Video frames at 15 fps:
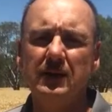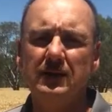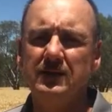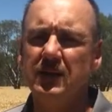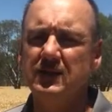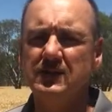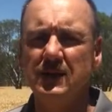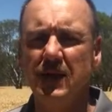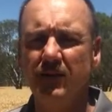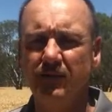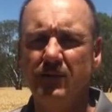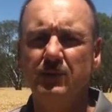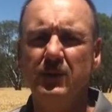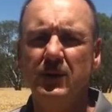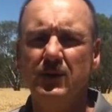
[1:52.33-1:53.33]
It doesn't have to
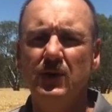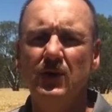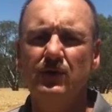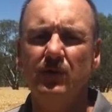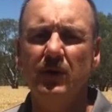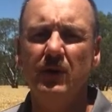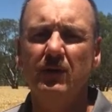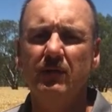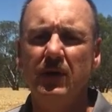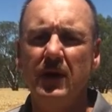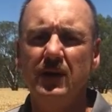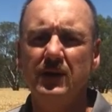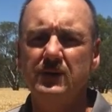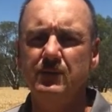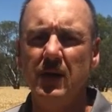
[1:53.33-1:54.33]
be a Nutrient
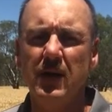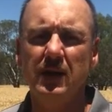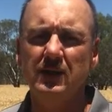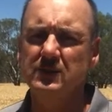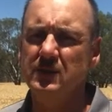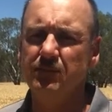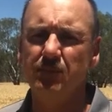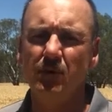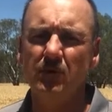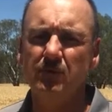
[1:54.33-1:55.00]
Advantage bag, a Ziploc